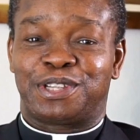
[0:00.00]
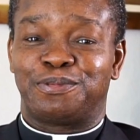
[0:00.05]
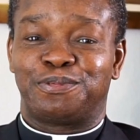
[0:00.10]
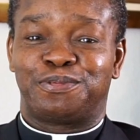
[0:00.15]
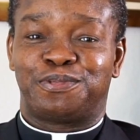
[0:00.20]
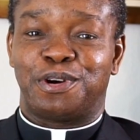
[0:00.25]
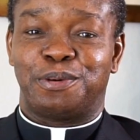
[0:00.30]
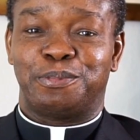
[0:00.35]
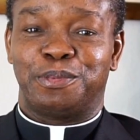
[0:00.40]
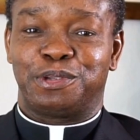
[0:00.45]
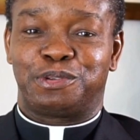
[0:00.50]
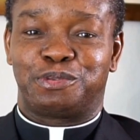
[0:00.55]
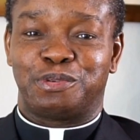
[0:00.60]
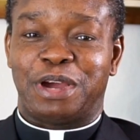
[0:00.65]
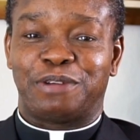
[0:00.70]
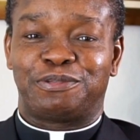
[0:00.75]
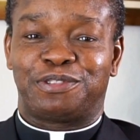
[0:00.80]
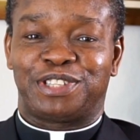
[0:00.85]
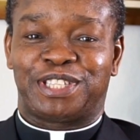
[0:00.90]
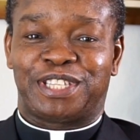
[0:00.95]
and foremost, you
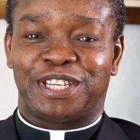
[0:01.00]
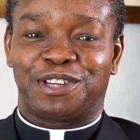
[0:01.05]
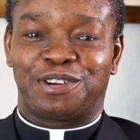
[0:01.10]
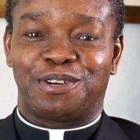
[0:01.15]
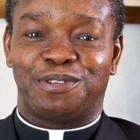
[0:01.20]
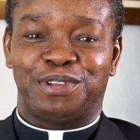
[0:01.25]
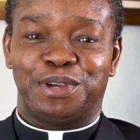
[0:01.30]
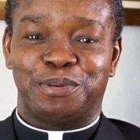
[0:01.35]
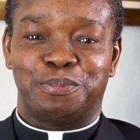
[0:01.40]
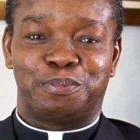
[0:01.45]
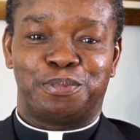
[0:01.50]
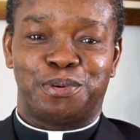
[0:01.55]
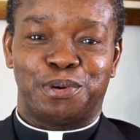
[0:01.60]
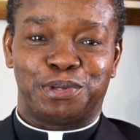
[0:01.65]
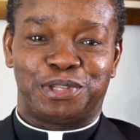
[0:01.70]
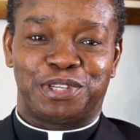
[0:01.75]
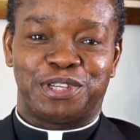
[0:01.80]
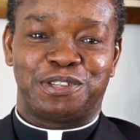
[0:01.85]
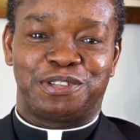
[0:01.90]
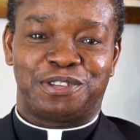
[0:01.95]
have to think of the
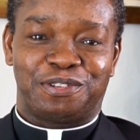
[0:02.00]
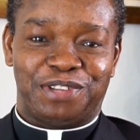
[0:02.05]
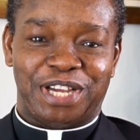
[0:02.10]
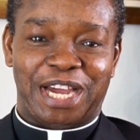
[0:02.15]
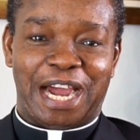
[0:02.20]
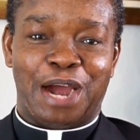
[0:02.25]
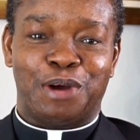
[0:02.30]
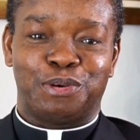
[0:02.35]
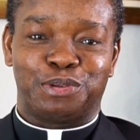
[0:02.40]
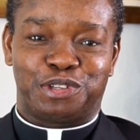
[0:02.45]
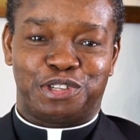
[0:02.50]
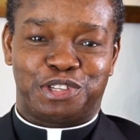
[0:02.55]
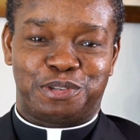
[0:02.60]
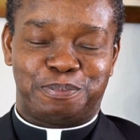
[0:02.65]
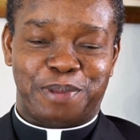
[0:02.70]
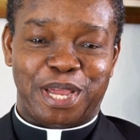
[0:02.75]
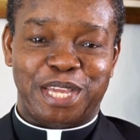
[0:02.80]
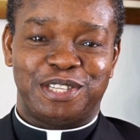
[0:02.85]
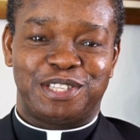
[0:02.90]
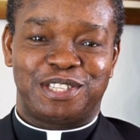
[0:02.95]
importance of the outer
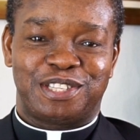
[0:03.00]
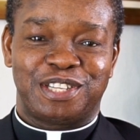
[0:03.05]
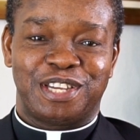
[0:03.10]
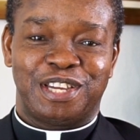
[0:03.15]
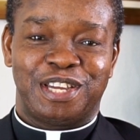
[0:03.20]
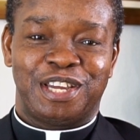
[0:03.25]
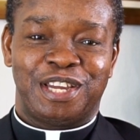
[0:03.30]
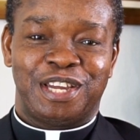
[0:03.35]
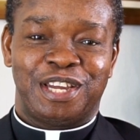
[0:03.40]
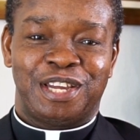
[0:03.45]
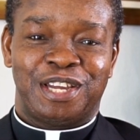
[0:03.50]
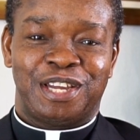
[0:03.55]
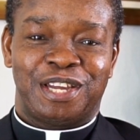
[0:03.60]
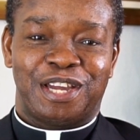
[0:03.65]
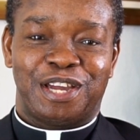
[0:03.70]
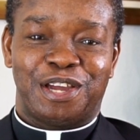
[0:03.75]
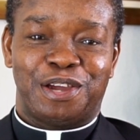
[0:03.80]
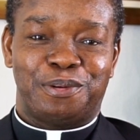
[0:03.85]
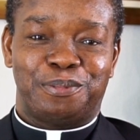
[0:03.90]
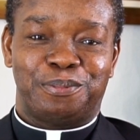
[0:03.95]
space.
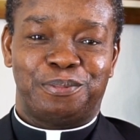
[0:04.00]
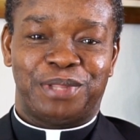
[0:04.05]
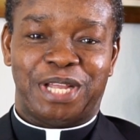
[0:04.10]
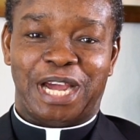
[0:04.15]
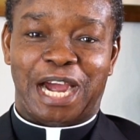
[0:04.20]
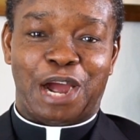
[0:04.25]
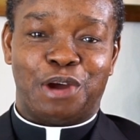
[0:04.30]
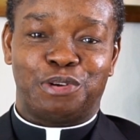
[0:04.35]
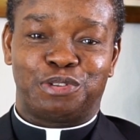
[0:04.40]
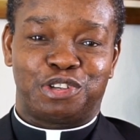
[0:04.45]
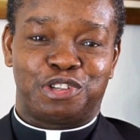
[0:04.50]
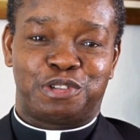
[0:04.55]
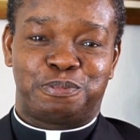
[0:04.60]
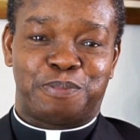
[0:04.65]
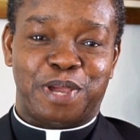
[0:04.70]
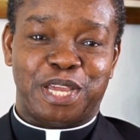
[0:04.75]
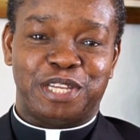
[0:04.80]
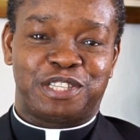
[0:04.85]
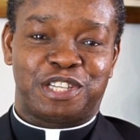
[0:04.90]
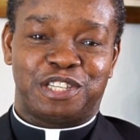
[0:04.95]
The outer
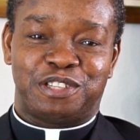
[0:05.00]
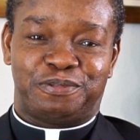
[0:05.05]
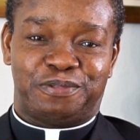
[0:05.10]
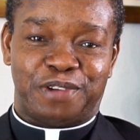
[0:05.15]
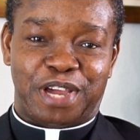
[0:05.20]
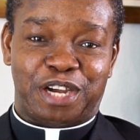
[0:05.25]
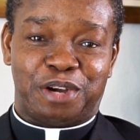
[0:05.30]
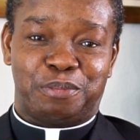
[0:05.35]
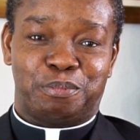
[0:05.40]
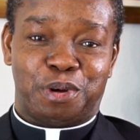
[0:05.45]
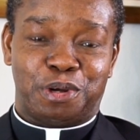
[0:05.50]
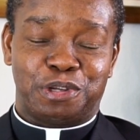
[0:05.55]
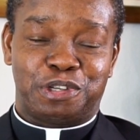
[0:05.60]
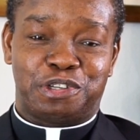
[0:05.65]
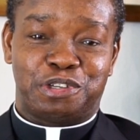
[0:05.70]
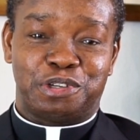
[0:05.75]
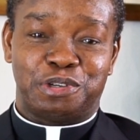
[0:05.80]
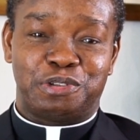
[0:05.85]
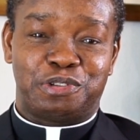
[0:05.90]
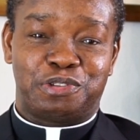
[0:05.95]
space is very
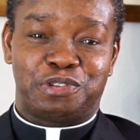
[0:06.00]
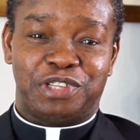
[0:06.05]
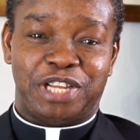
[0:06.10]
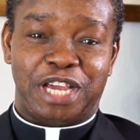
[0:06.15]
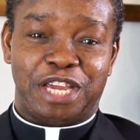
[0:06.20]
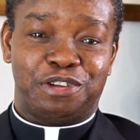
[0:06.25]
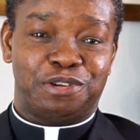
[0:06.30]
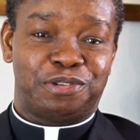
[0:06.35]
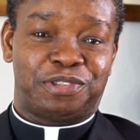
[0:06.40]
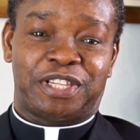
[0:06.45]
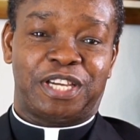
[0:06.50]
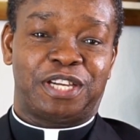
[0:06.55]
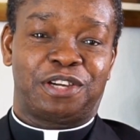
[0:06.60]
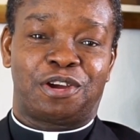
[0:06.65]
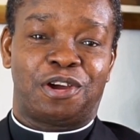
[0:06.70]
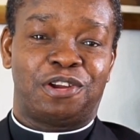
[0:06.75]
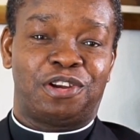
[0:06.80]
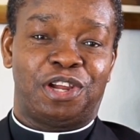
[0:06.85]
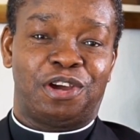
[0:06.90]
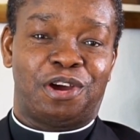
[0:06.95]
much used today. You
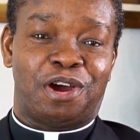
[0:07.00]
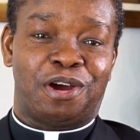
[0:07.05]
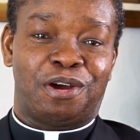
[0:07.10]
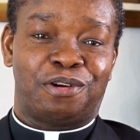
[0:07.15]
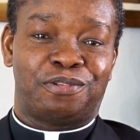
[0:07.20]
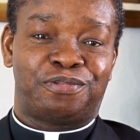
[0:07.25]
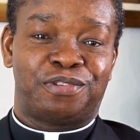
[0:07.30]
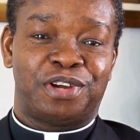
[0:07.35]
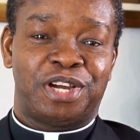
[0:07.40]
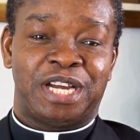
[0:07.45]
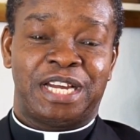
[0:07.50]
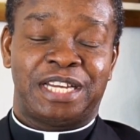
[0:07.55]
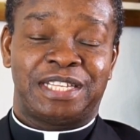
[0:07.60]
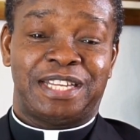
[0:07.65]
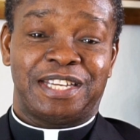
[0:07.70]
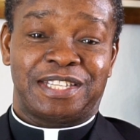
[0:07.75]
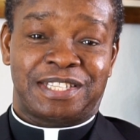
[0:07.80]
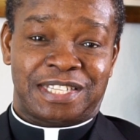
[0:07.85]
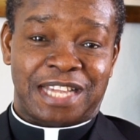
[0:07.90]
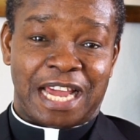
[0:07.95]
think only of
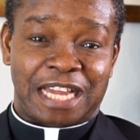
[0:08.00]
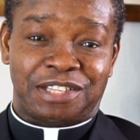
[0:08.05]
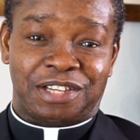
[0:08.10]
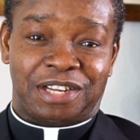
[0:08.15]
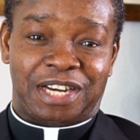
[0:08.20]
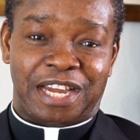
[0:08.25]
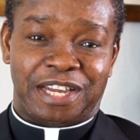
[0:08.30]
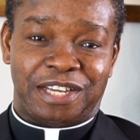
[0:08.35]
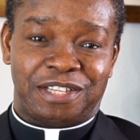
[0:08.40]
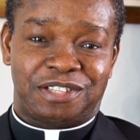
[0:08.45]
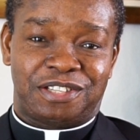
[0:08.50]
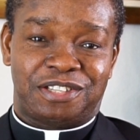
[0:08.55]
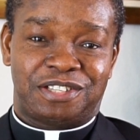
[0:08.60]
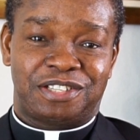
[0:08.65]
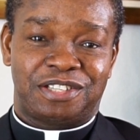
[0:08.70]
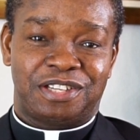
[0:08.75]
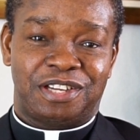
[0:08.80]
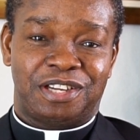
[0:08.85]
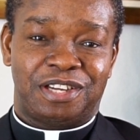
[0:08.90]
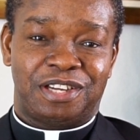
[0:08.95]
the satellites